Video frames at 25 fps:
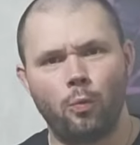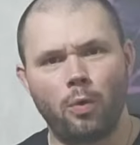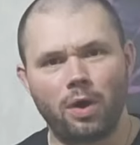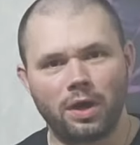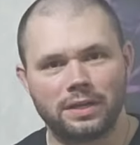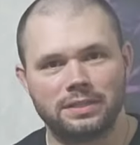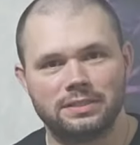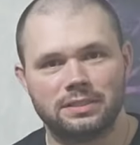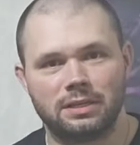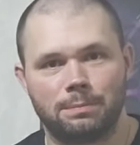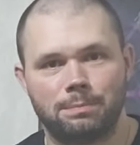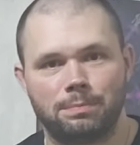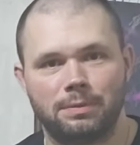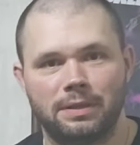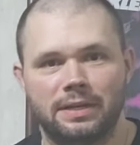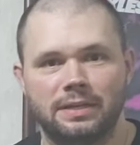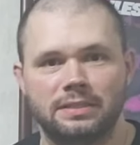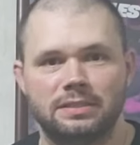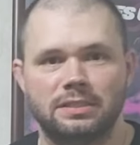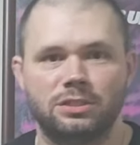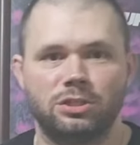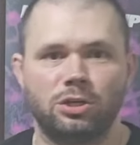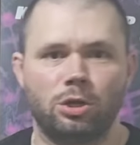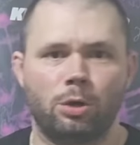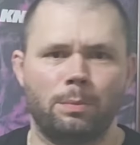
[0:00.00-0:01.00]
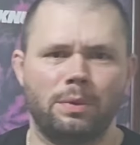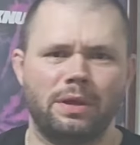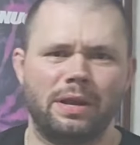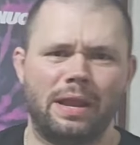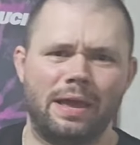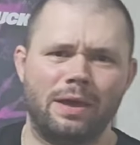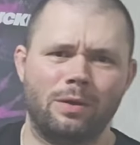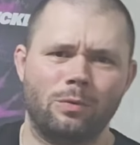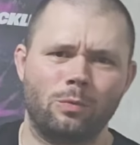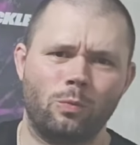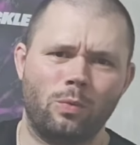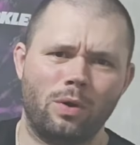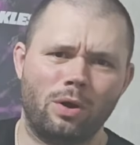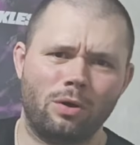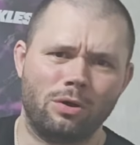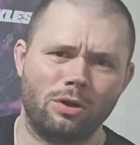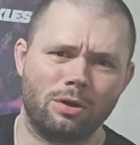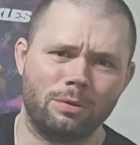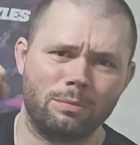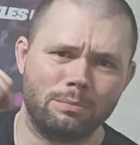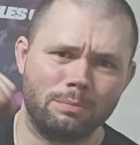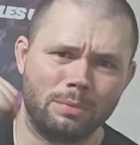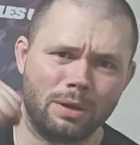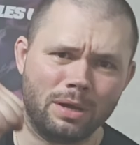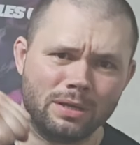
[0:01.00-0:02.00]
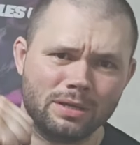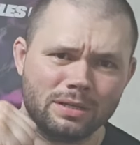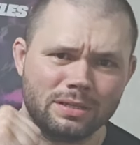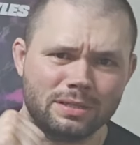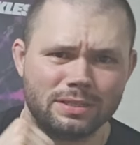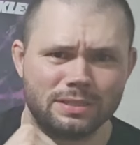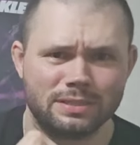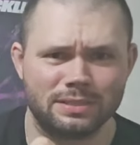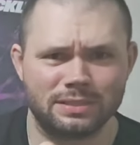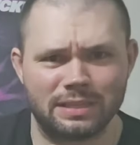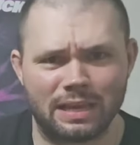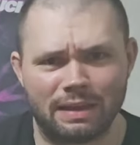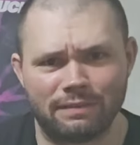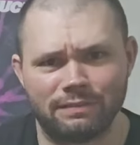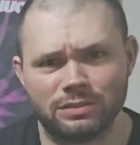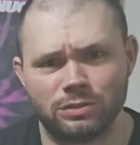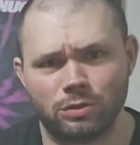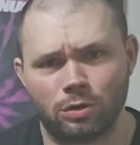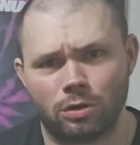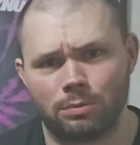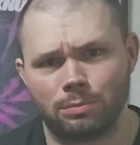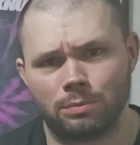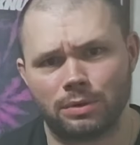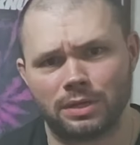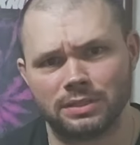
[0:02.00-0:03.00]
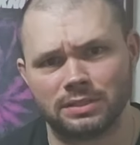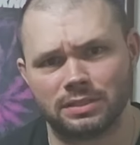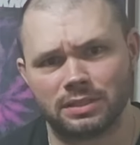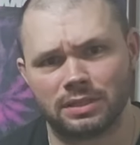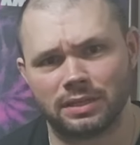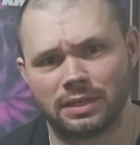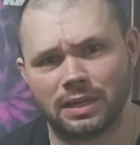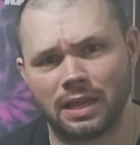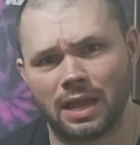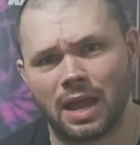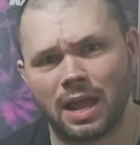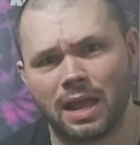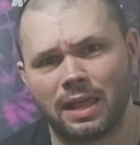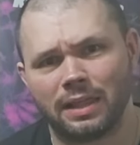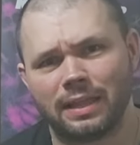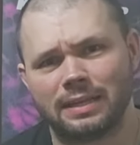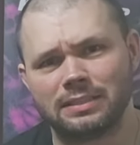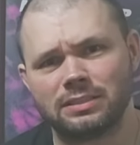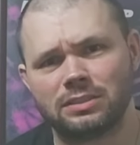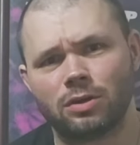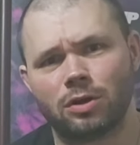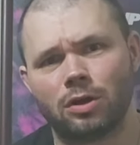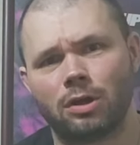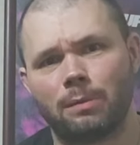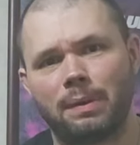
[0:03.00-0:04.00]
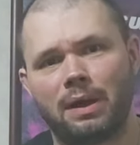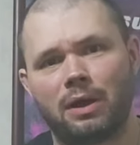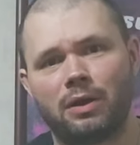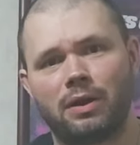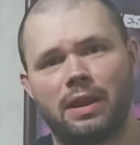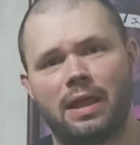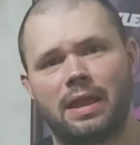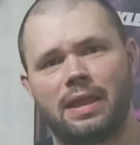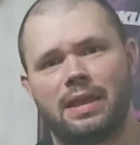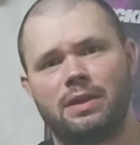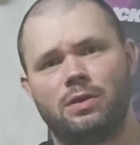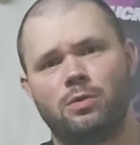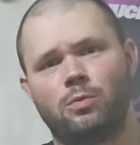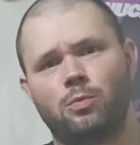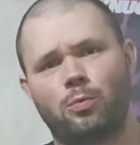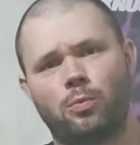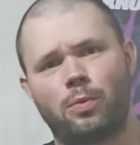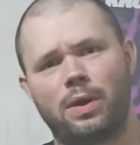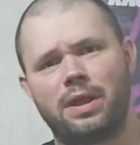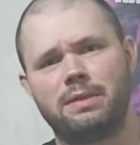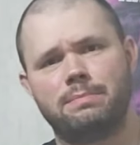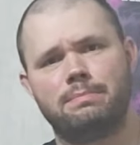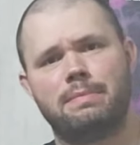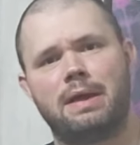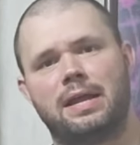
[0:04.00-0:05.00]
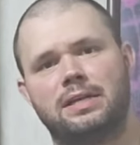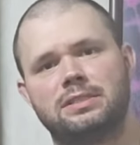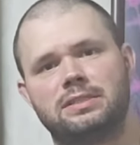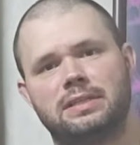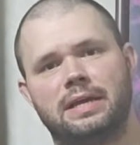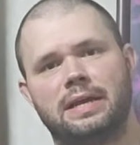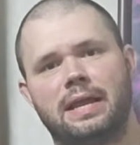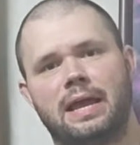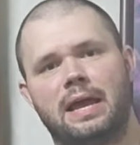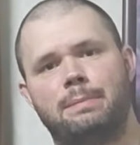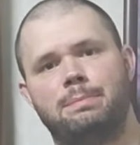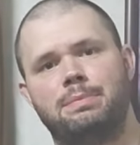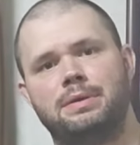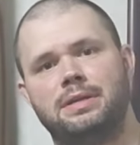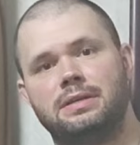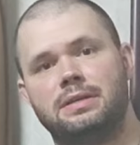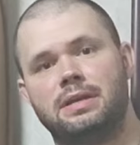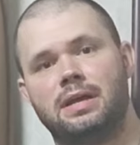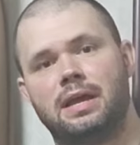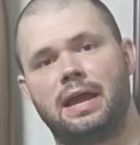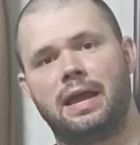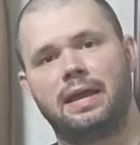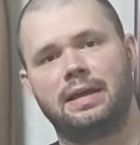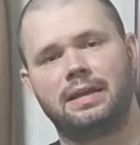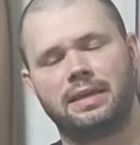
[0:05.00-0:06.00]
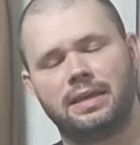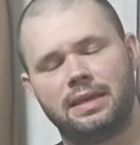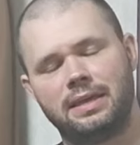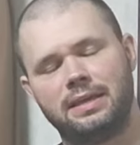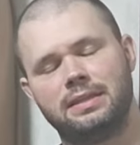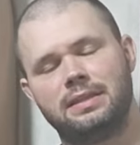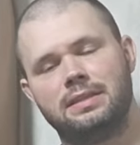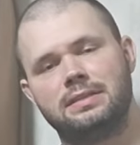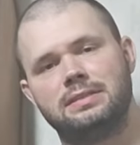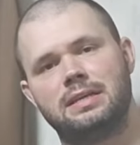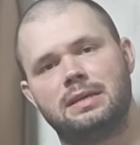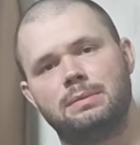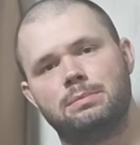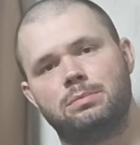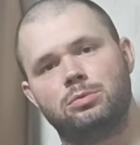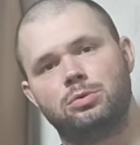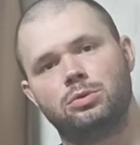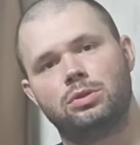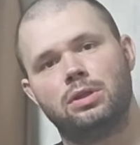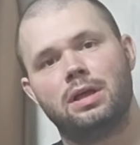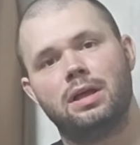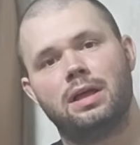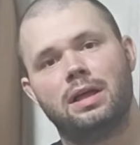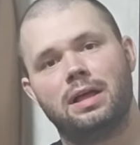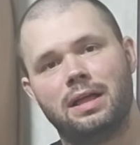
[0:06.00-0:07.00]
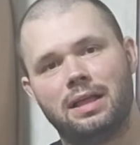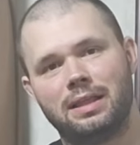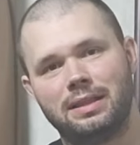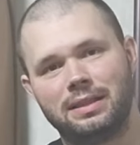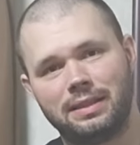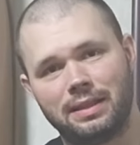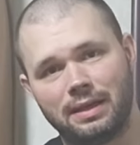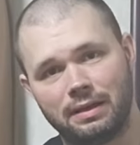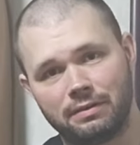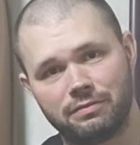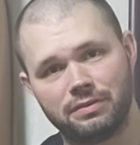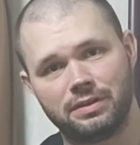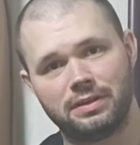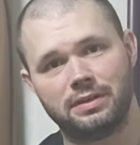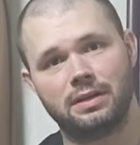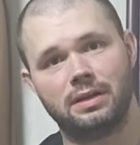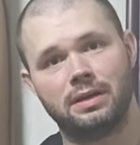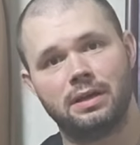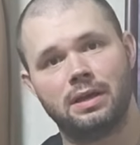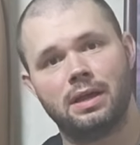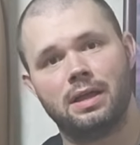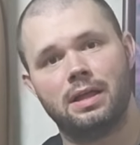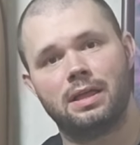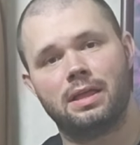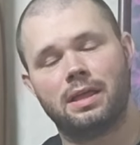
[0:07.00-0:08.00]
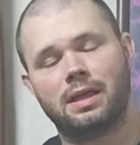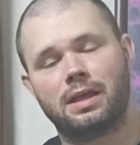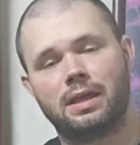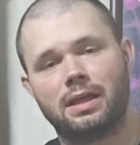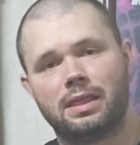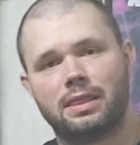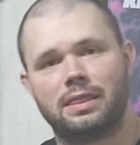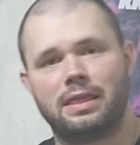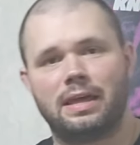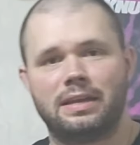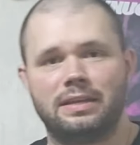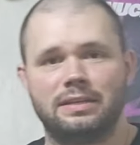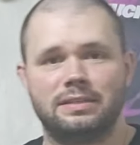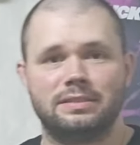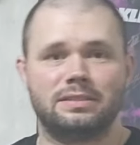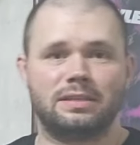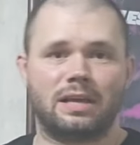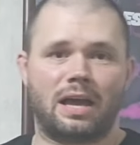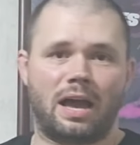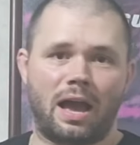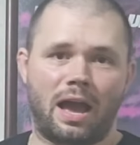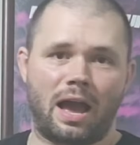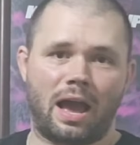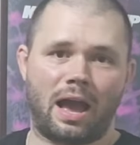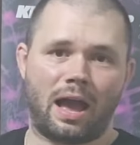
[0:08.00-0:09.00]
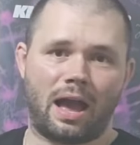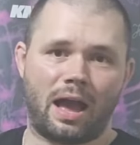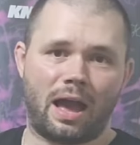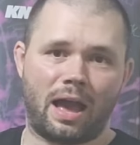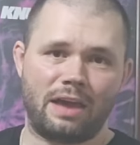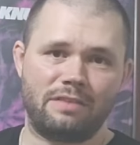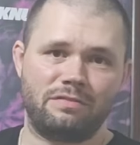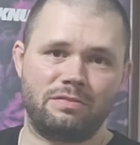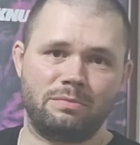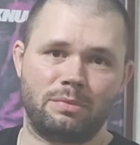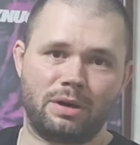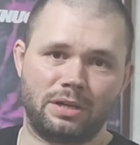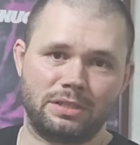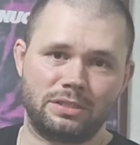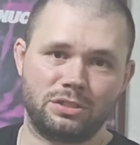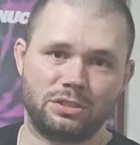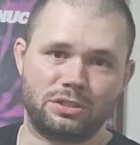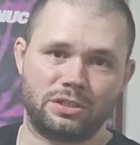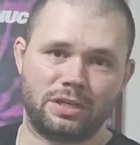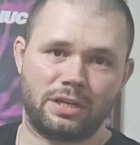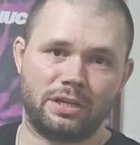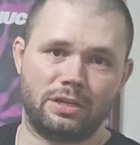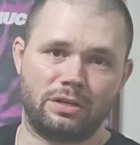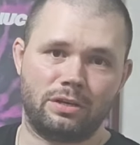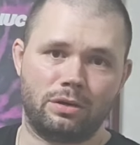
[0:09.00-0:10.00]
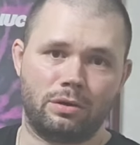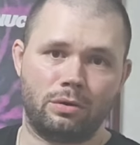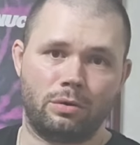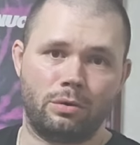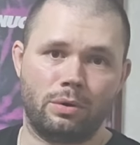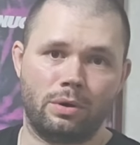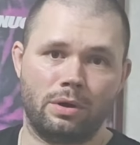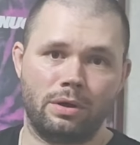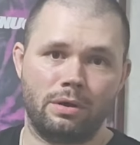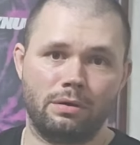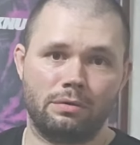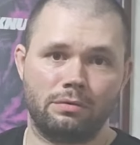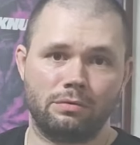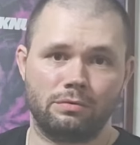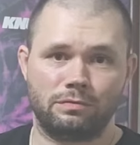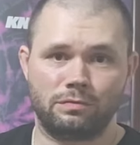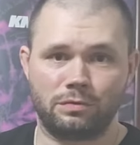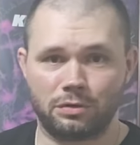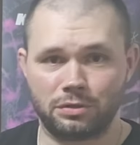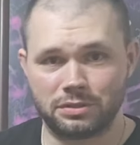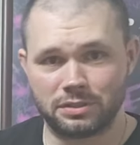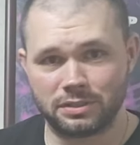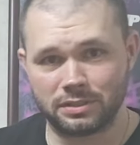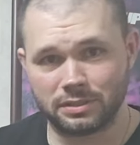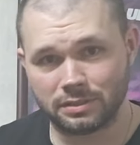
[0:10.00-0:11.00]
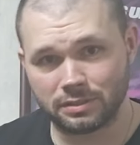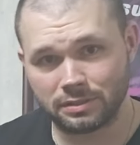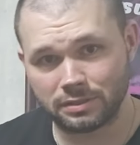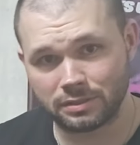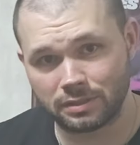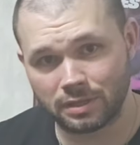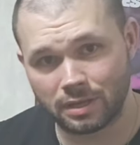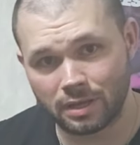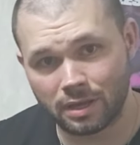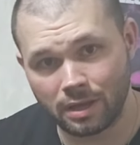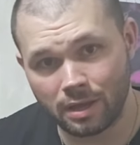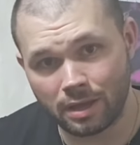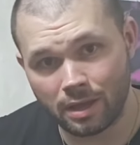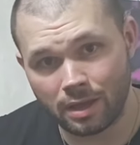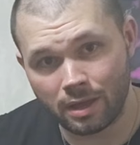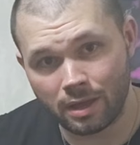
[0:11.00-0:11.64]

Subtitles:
What is up, ladies and gentlemen, and welcome to Savage Arm Wrestling. Let's talk about a great match that happened at King of the Table 11. That is Ivan Matyushenko versus